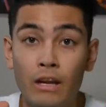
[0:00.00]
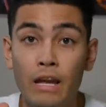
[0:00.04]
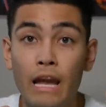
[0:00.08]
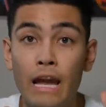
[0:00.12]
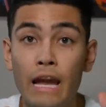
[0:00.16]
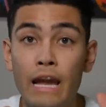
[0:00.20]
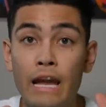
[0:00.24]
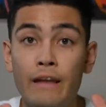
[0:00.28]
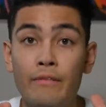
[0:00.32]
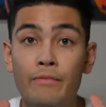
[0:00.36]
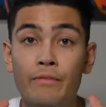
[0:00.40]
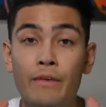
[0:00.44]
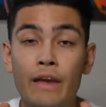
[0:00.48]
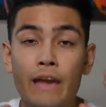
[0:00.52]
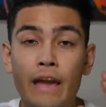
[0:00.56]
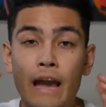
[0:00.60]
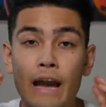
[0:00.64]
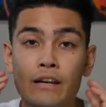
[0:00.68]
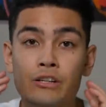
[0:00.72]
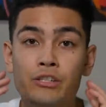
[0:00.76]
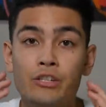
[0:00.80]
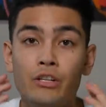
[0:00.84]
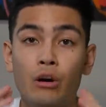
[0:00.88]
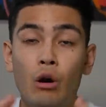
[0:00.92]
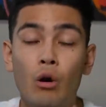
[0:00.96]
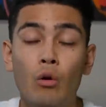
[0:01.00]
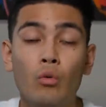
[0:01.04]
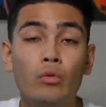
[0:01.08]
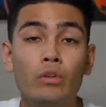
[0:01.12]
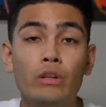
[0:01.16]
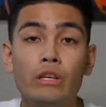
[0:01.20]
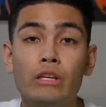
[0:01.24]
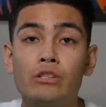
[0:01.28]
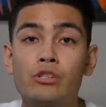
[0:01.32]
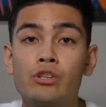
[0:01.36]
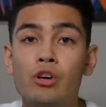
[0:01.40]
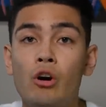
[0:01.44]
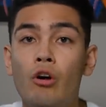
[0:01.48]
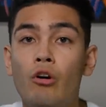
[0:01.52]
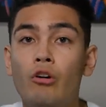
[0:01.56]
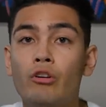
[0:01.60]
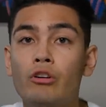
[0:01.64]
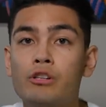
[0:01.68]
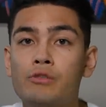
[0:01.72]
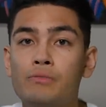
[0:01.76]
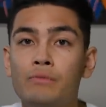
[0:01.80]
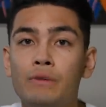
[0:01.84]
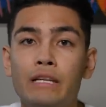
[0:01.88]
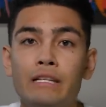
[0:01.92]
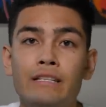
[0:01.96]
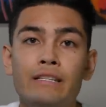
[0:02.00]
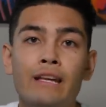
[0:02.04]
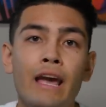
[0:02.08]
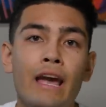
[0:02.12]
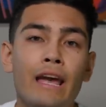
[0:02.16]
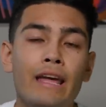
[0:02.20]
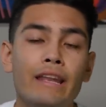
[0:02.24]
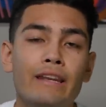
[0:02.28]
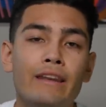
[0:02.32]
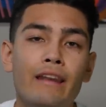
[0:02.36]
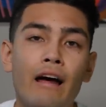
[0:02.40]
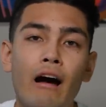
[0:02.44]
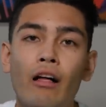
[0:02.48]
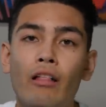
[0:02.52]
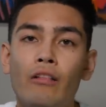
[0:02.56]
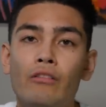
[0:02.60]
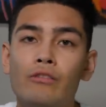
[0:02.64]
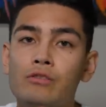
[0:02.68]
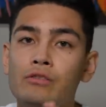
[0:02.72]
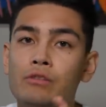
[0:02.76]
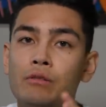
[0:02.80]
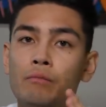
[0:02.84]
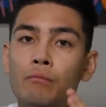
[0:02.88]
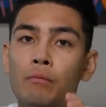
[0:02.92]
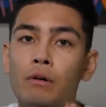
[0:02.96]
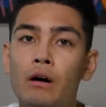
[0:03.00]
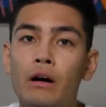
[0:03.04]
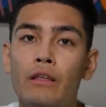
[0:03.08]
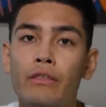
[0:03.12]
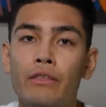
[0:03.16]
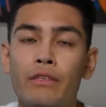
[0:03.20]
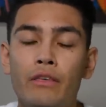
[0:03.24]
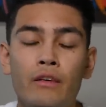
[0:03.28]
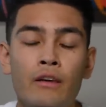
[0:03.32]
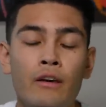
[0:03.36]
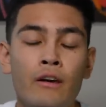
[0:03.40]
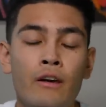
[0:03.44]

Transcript: And they actually only charge me $10 a month.